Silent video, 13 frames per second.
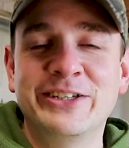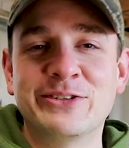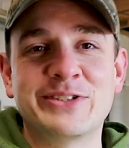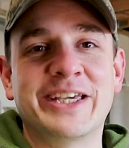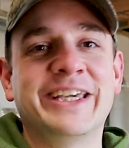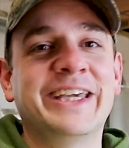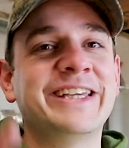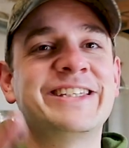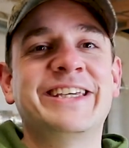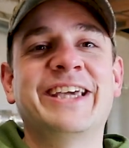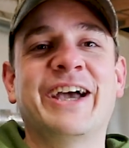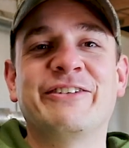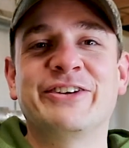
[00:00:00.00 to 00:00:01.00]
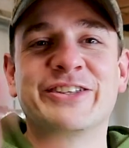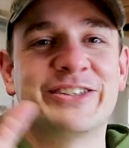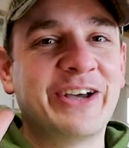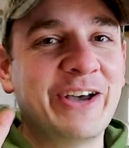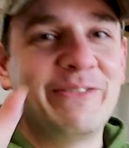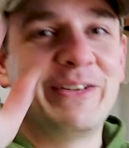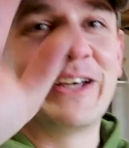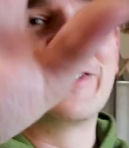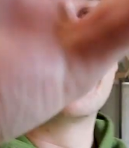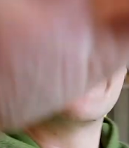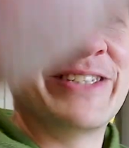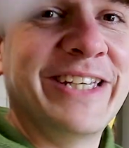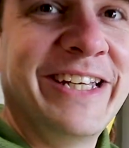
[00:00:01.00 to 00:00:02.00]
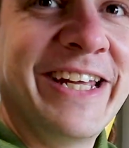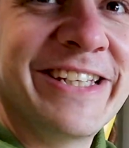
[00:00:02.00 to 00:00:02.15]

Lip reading: You'll take it easy, you have a good time, and I shall see you